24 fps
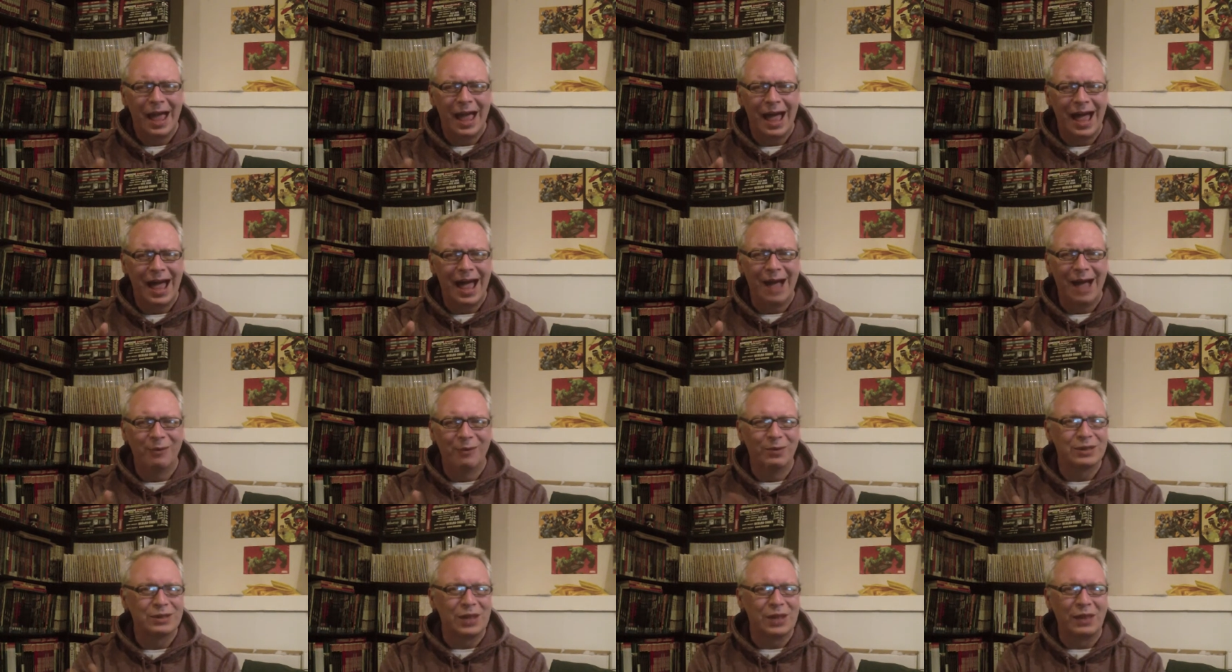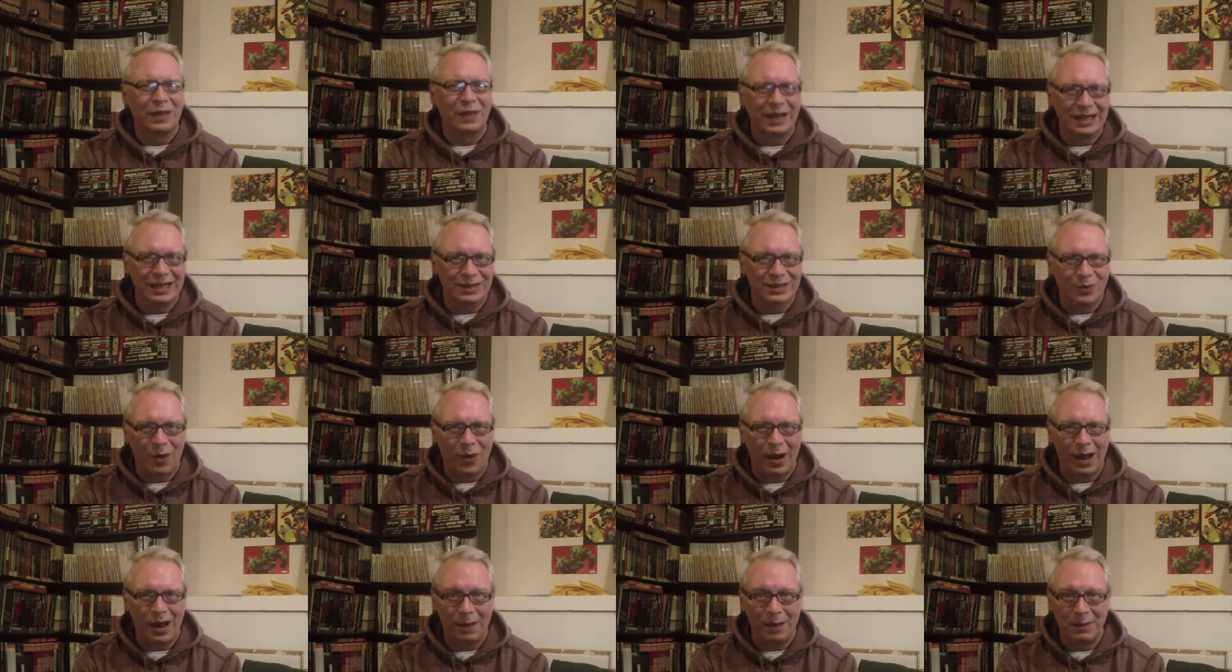uh, which I think is
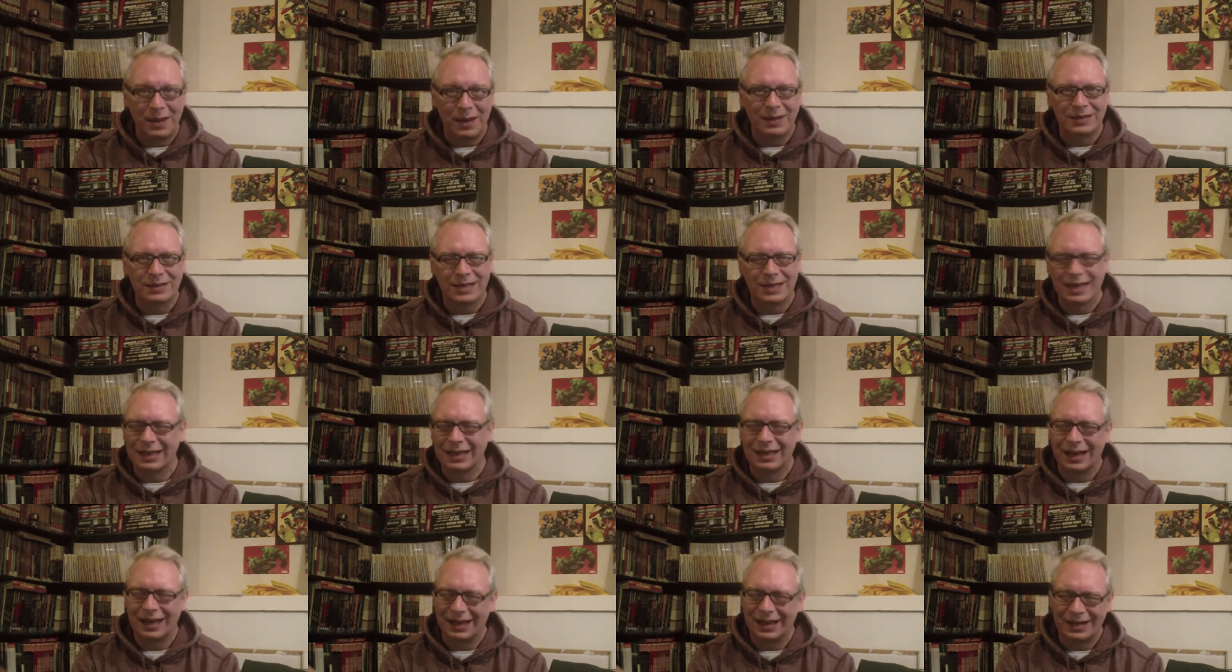quite amusing.